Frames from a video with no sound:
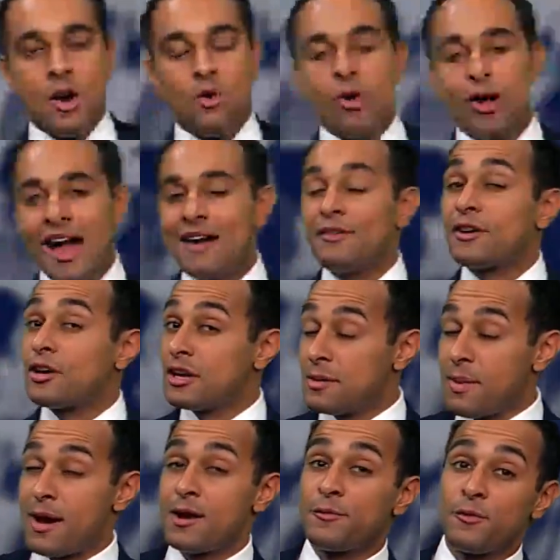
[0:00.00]
We'll have a good
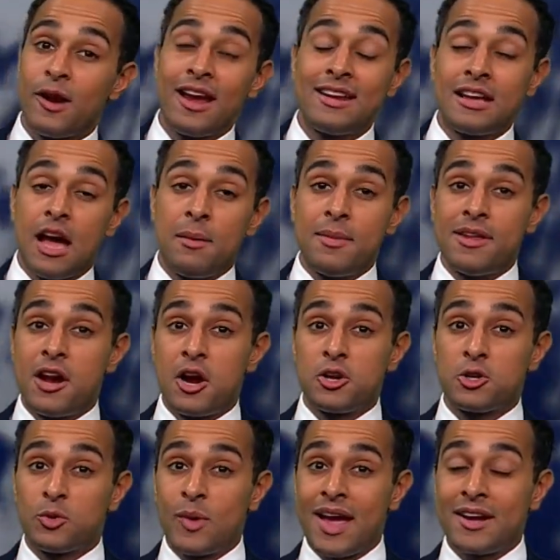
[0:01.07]
amount of rain coming our
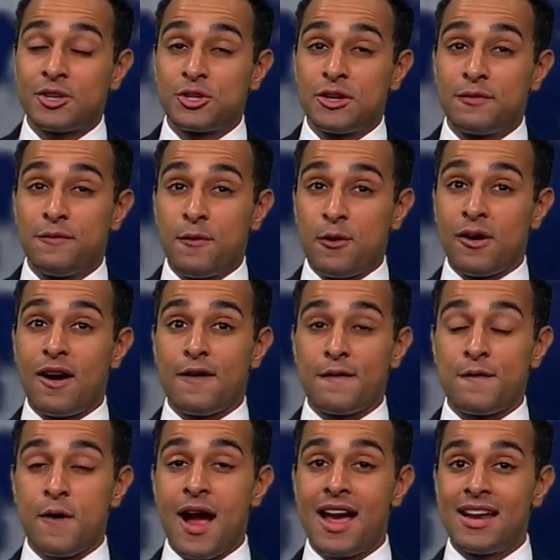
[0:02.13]
direction for our
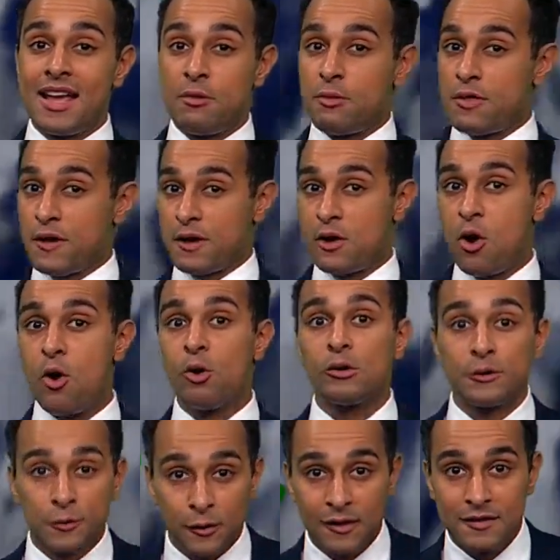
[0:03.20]
Friday with a
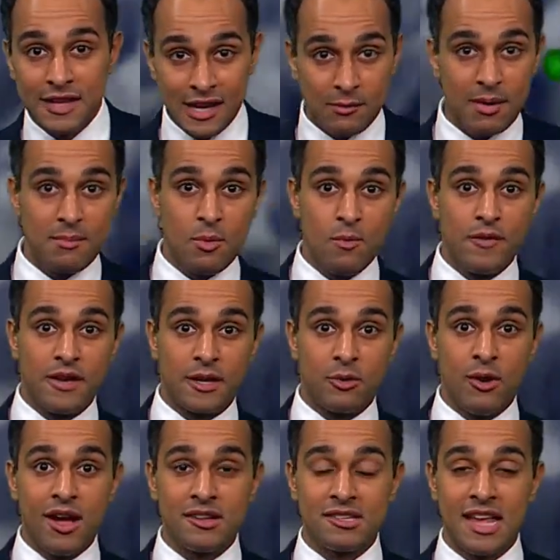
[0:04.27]
cold front that'll be moving
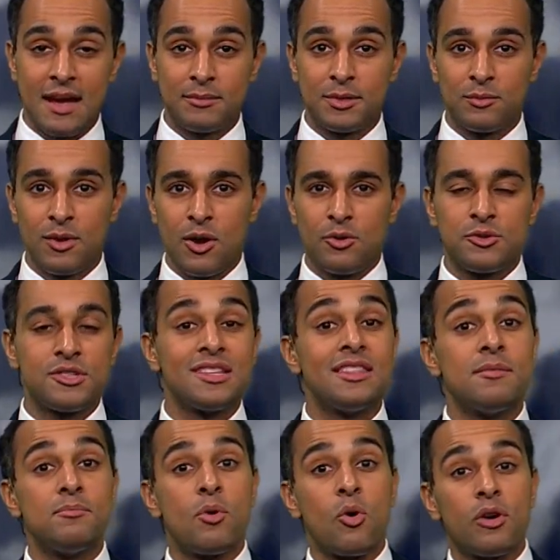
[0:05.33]
across Hampton Roads. In
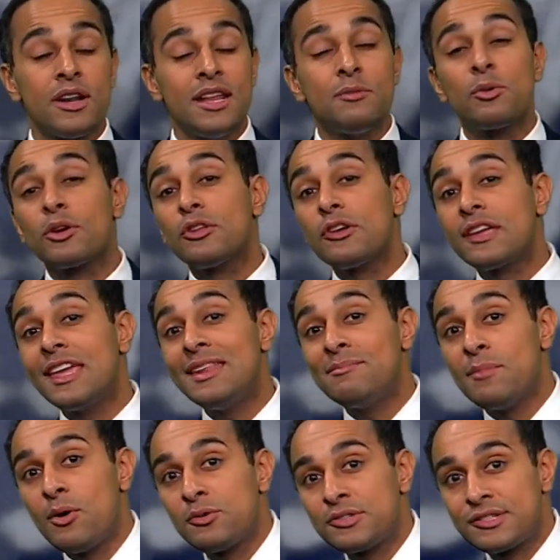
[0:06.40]
the morning, we're looking
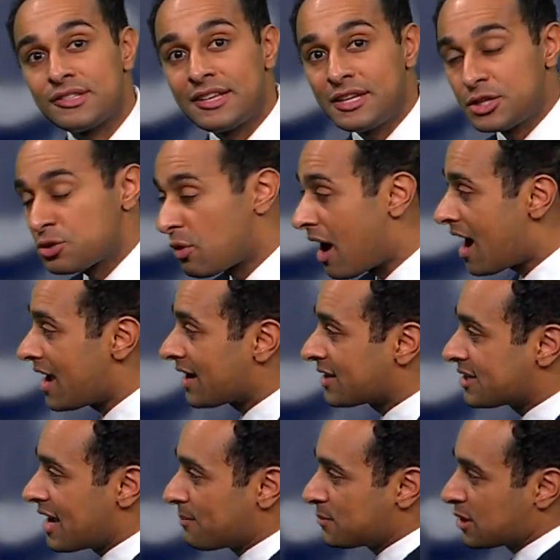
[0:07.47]
mostly dry
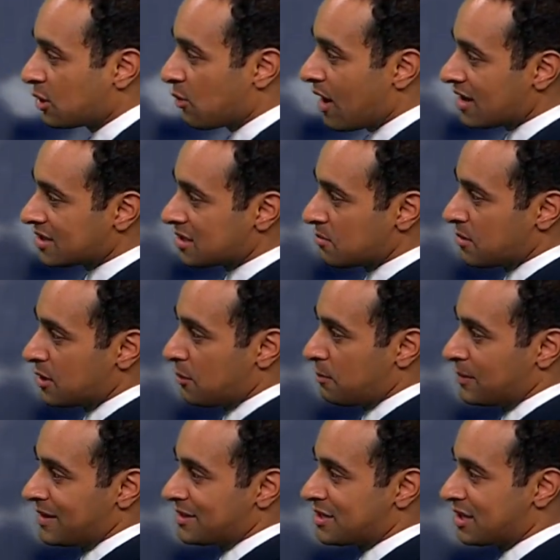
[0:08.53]
except across the Middle
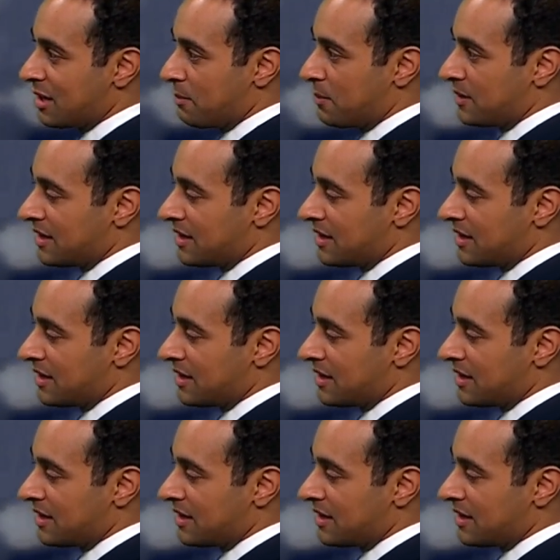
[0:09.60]
Peninsula,